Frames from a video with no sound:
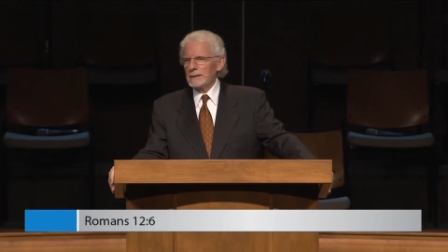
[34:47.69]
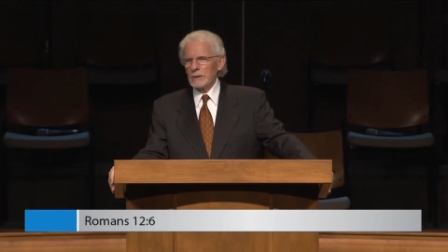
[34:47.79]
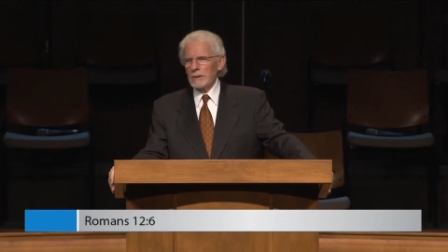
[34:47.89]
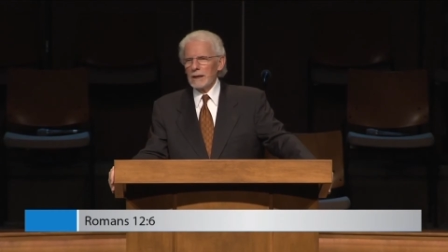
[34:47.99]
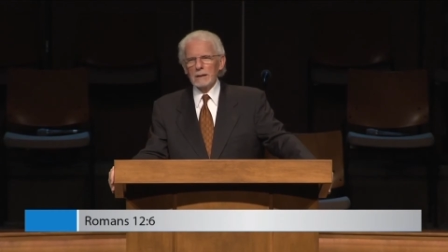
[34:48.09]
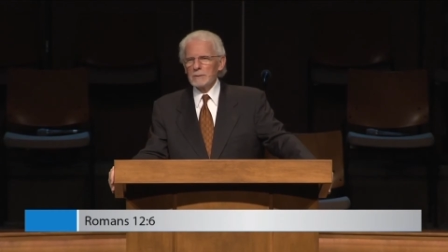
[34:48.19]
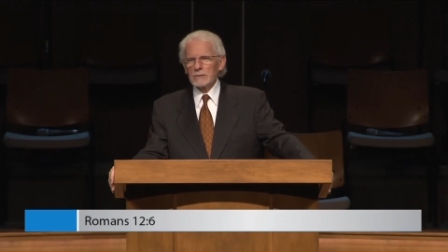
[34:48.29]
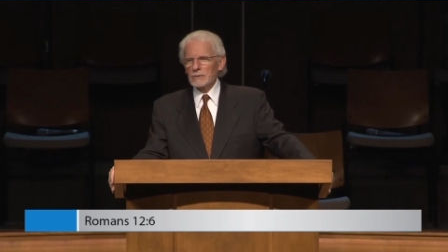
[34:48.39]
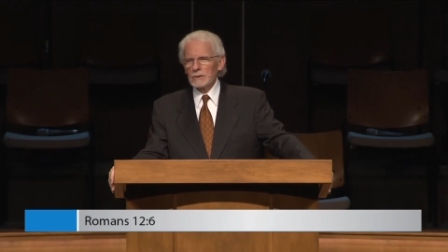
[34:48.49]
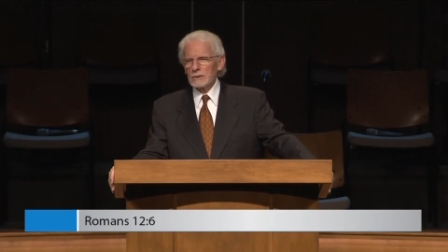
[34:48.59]
Well,
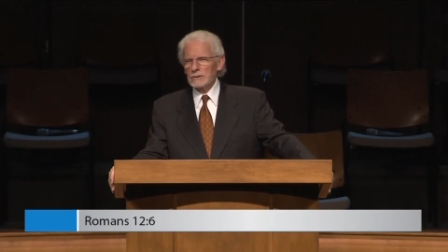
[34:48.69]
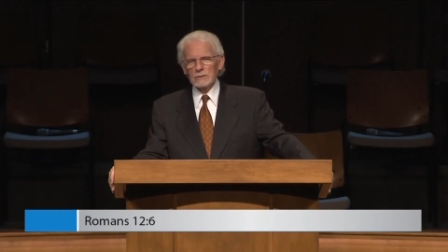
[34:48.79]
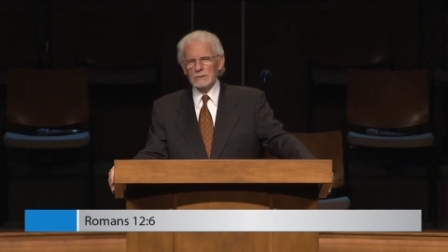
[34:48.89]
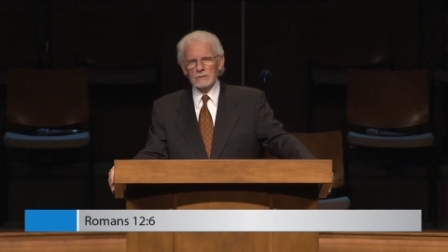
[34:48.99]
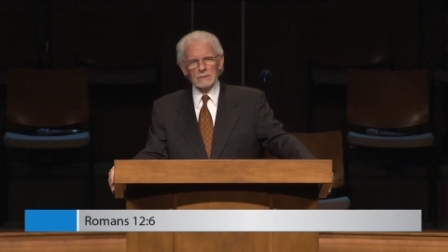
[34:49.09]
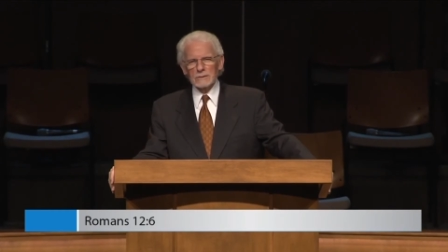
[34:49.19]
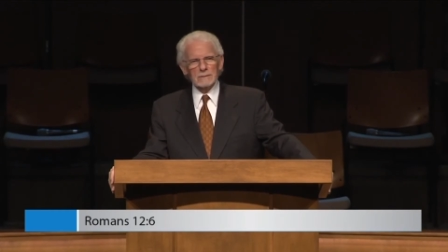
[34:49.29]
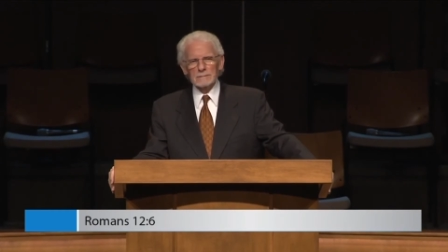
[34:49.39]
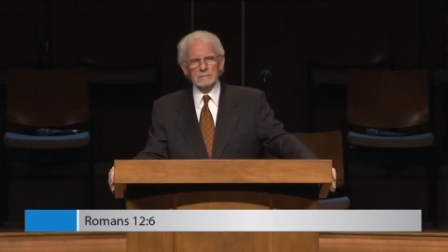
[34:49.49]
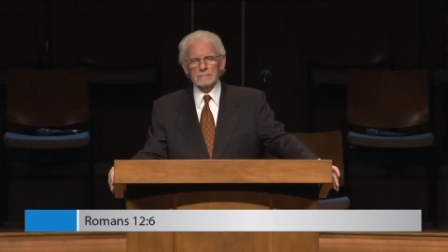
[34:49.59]
Amos
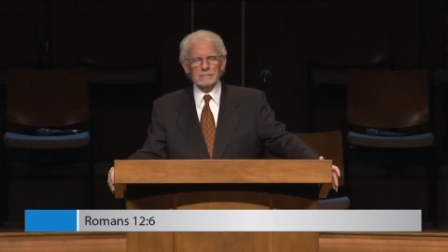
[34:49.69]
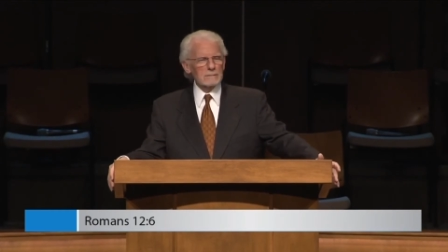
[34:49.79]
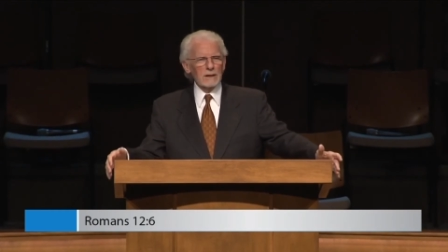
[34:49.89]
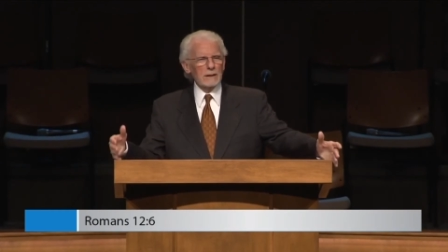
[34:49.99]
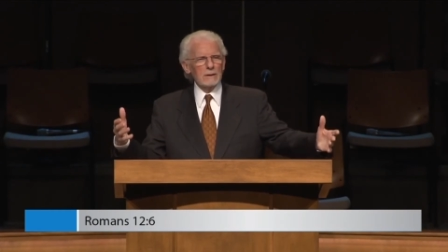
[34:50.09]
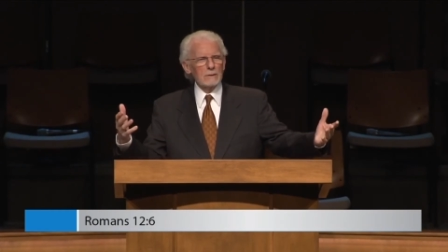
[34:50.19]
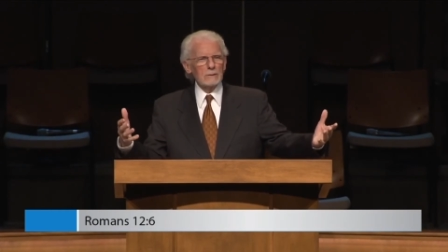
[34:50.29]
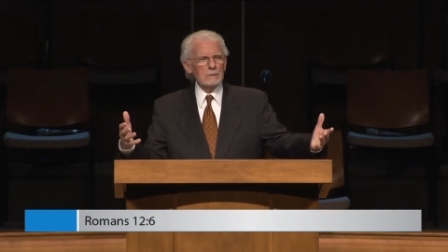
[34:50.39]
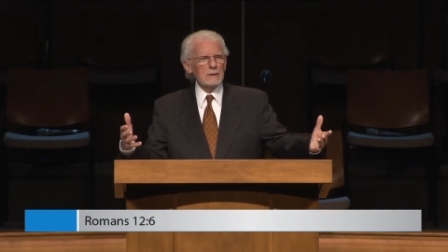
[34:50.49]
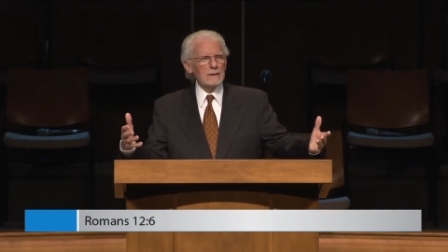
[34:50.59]
is, you
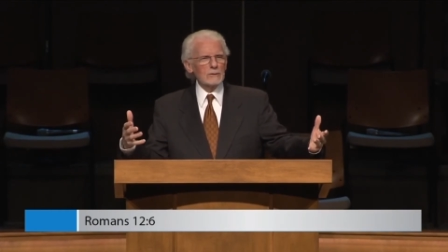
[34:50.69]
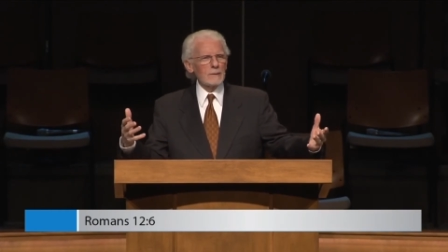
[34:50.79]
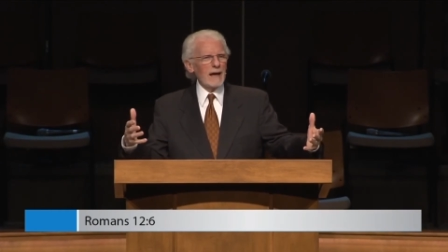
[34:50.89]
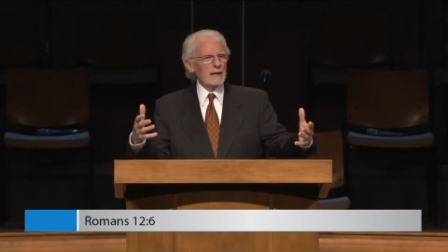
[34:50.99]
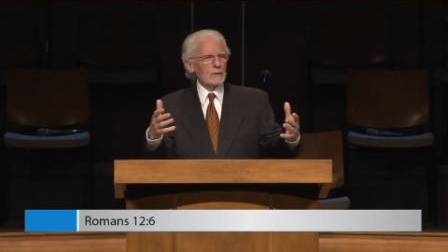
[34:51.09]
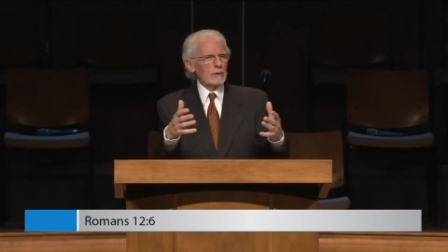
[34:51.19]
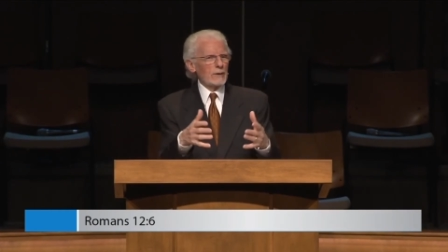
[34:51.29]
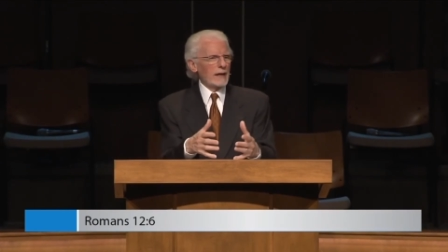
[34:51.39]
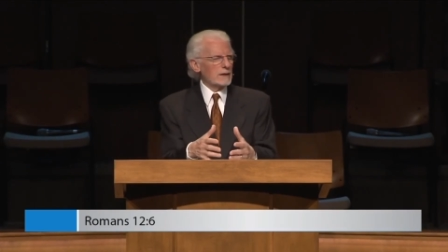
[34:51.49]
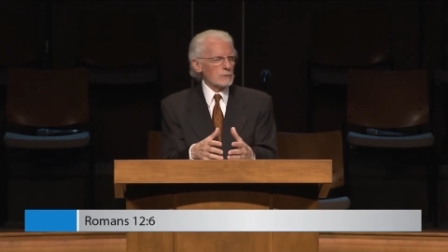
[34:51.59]
know, he's minor
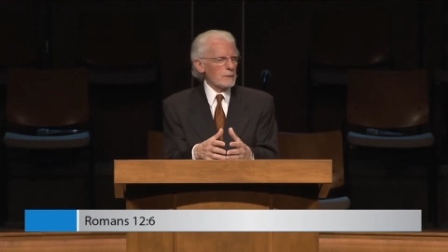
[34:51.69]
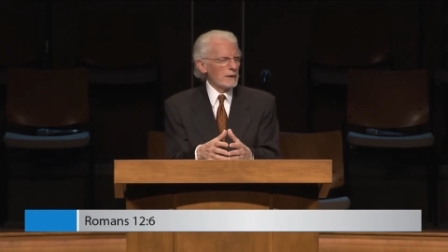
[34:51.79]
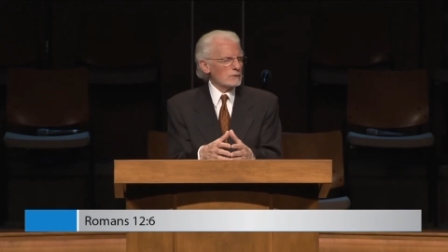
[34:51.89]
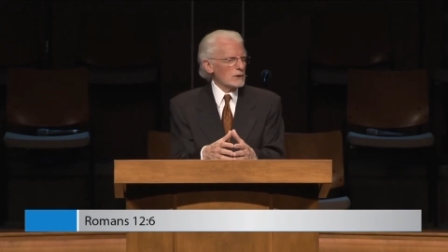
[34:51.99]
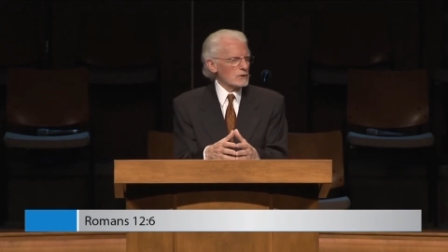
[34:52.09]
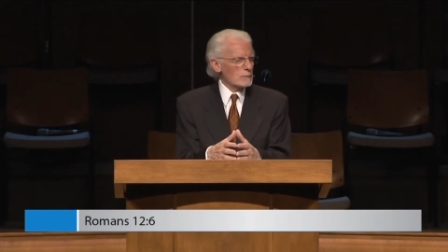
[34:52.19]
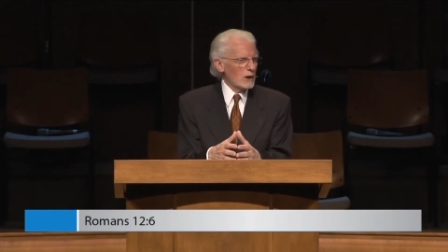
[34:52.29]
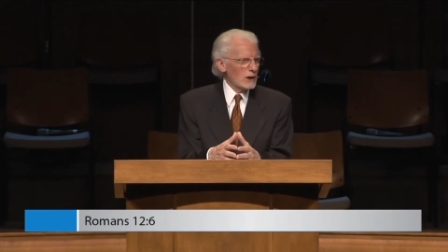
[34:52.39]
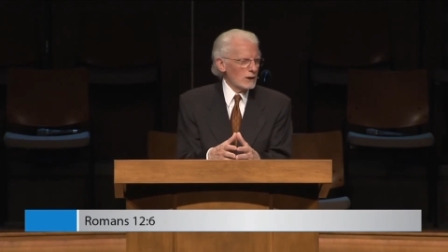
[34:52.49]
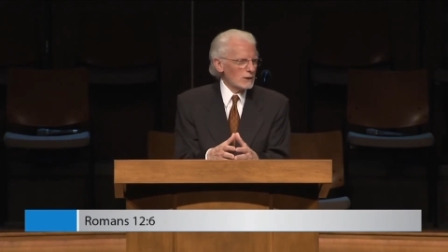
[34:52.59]
in that his prophecy is
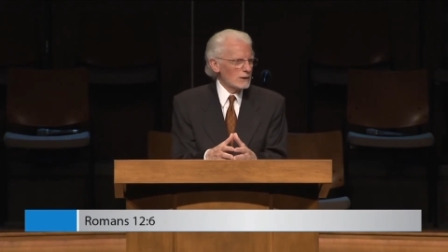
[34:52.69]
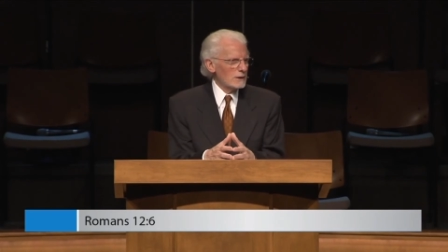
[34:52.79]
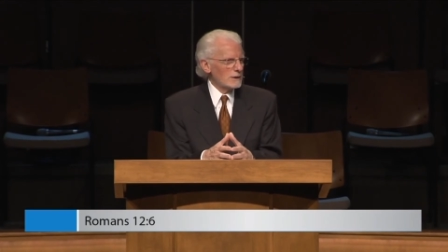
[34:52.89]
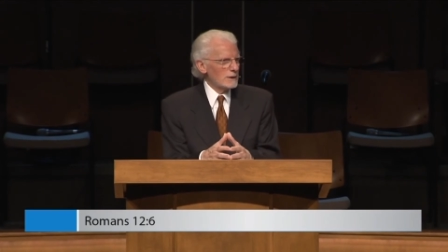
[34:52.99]
small.